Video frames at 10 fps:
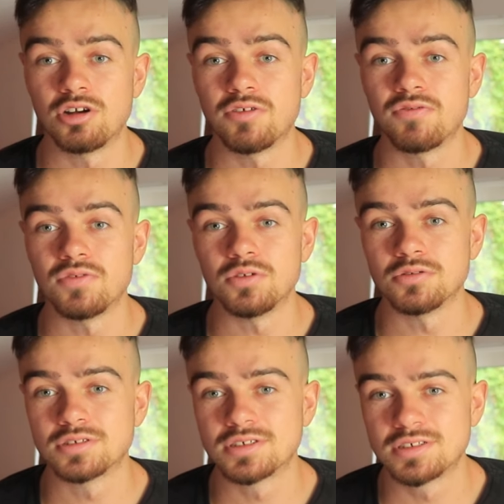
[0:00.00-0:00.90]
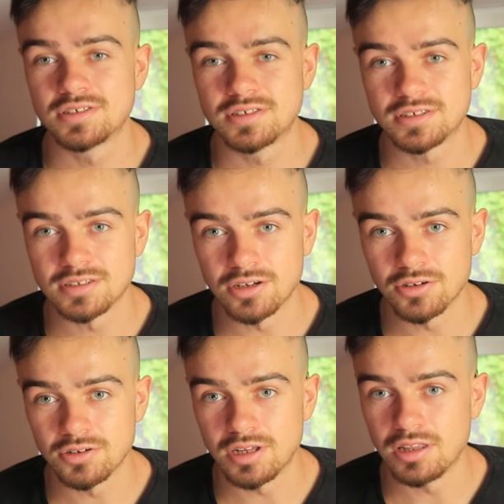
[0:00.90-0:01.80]
or if you
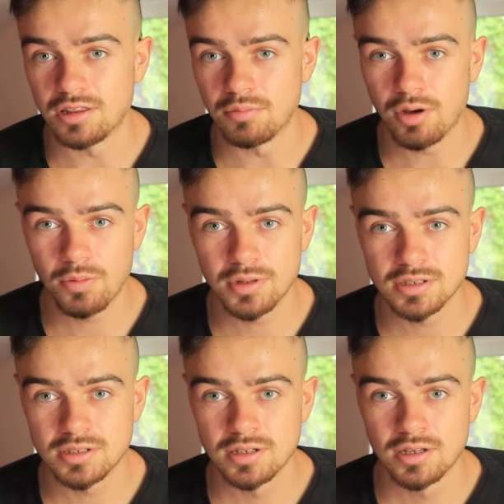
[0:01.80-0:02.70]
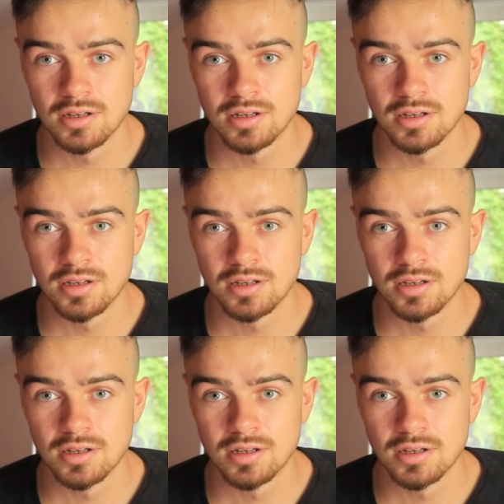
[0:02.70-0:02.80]
stutter in the moment,